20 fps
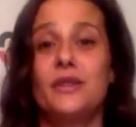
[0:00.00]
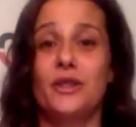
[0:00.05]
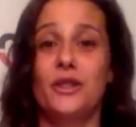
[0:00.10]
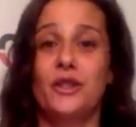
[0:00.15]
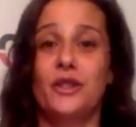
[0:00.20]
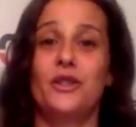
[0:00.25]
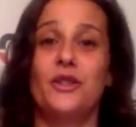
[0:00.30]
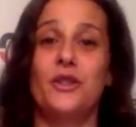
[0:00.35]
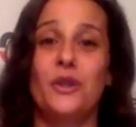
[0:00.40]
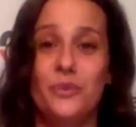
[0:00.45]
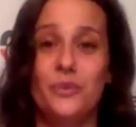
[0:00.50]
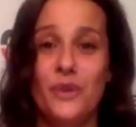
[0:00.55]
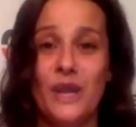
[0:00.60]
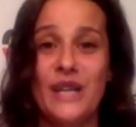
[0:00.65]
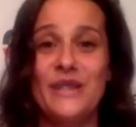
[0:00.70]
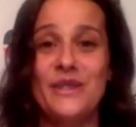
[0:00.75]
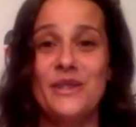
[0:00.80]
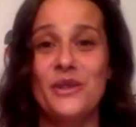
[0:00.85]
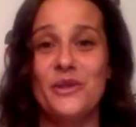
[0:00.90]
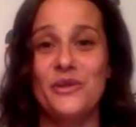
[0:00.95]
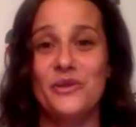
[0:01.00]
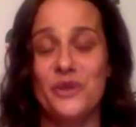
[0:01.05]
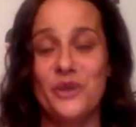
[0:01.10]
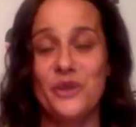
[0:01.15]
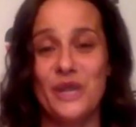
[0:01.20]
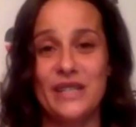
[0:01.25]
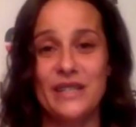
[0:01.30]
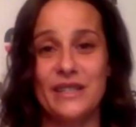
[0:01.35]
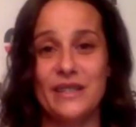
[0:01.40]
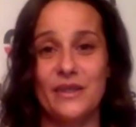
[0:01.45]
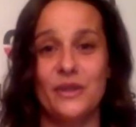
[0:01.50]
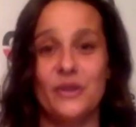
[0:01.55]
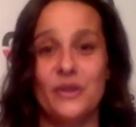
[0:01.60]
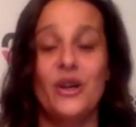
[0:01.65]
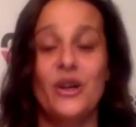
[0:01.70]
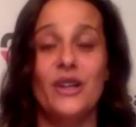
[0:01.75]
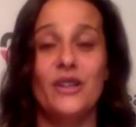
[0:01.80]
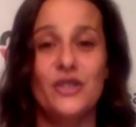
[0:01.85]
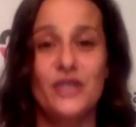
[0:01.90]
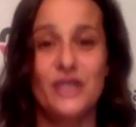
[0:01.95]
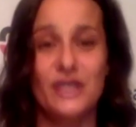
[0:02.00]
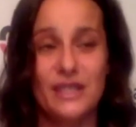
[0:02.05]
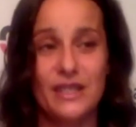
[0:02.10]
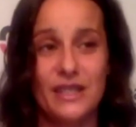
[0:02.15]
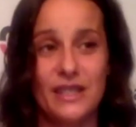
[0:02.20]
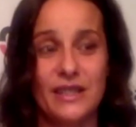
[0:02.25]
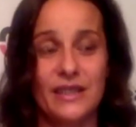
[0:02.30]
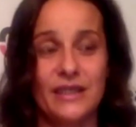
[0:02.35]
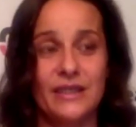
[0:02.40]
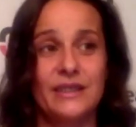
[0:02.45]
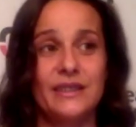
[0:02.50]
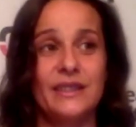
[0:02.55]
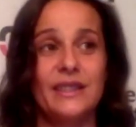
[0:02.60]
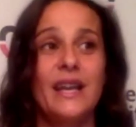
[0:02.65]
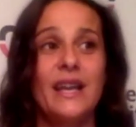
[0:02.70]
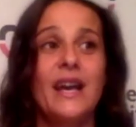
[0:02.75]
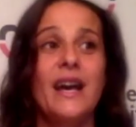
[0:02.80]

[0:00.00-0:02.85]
to raise our voice and our consciousness